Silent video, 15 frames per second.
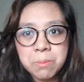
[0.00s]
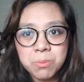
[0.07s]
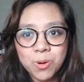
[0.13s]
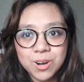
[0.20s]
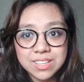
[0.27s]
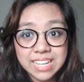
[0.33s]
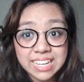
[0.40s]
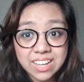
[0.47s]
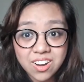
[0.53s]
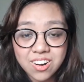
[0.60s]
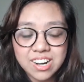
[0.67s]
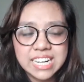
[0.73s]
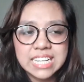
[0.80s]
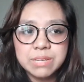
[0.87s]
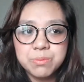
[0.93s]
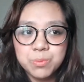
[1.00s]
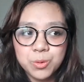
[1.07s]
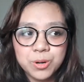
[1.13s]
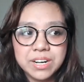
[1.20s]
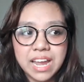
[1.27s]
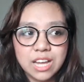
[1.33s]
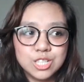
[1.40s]
more lighthearted,
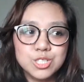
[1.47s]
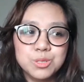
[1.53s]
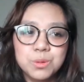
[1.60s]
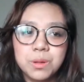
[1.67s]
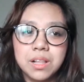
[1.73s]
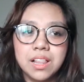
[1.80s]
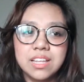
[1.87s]
more natural.